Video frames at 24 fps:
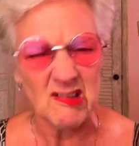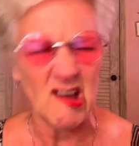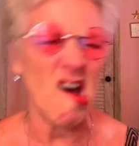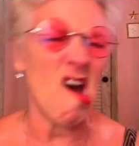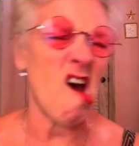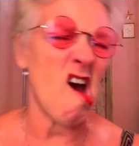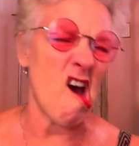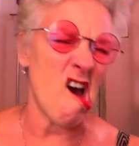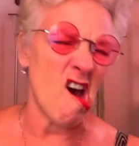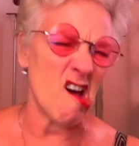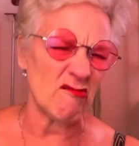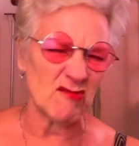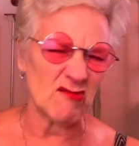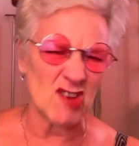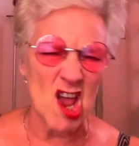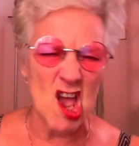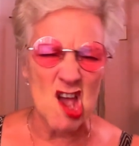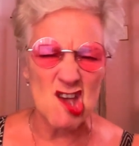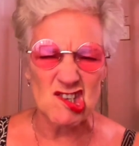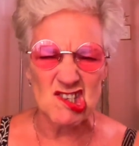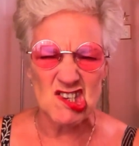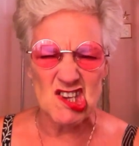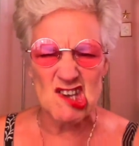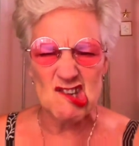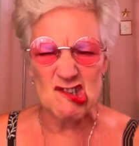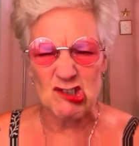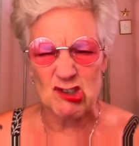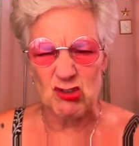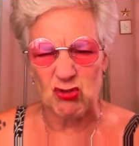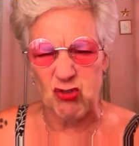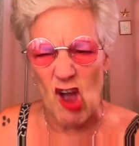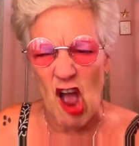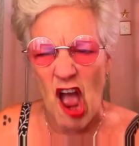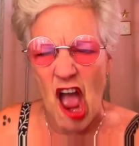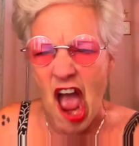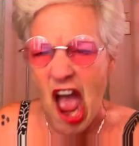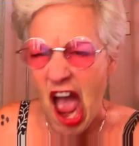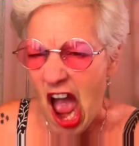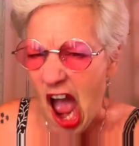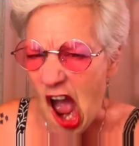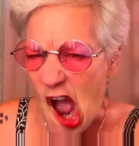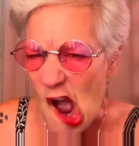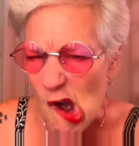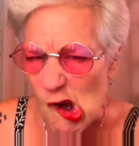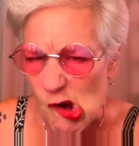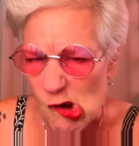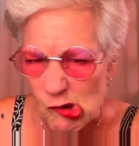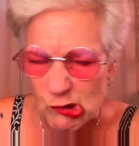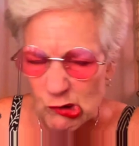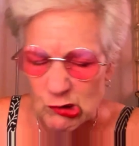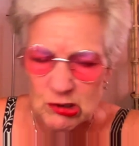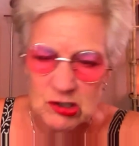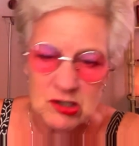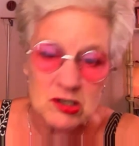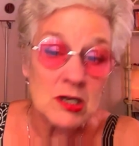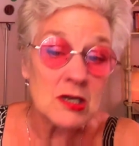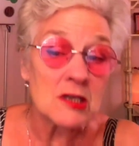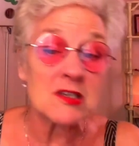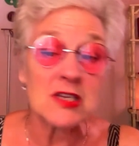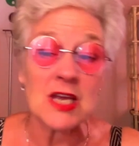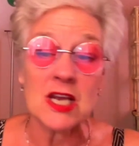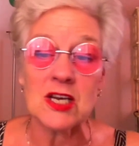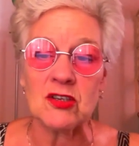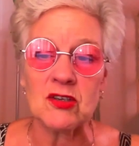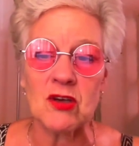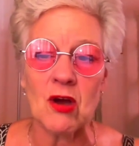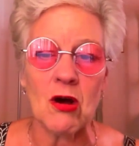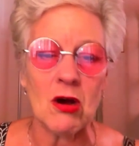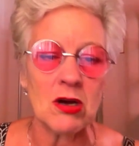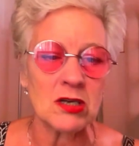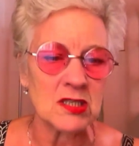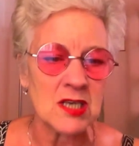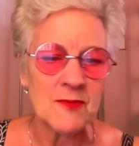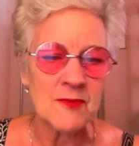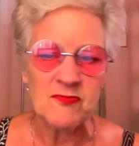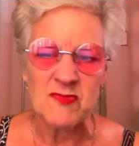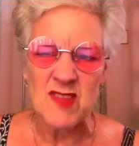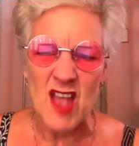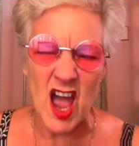"I've no use for owls," said Gaunt.